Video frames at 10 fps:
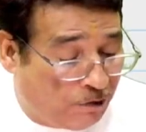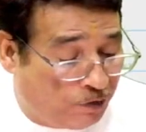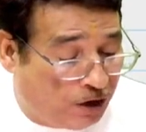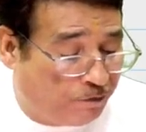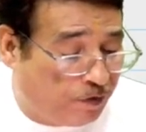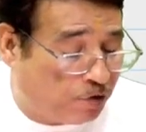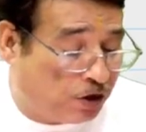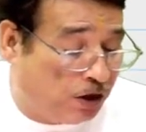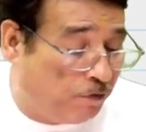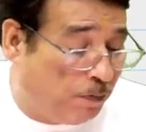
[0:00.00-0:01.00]
1 fifth
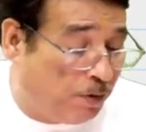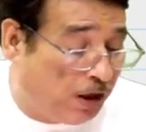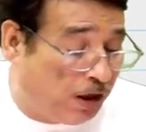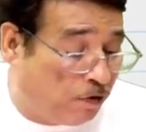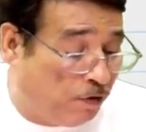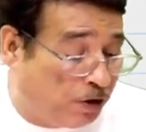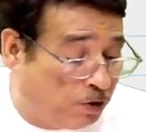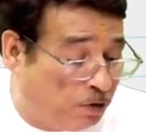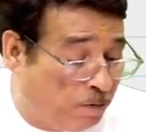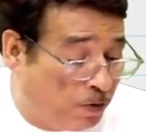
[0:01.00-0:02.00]
share will be equal
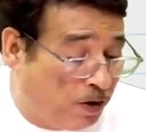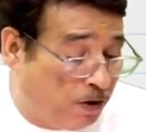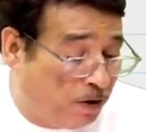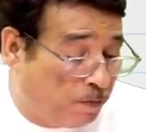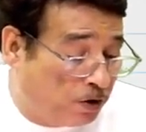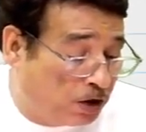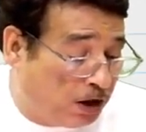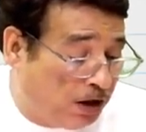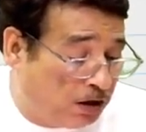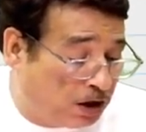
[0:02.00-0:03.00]
to
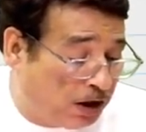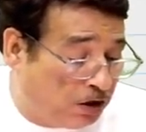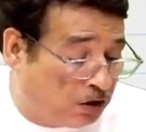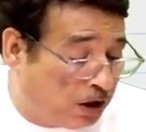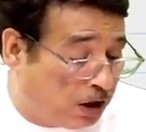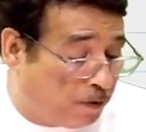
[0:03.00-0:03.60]
333.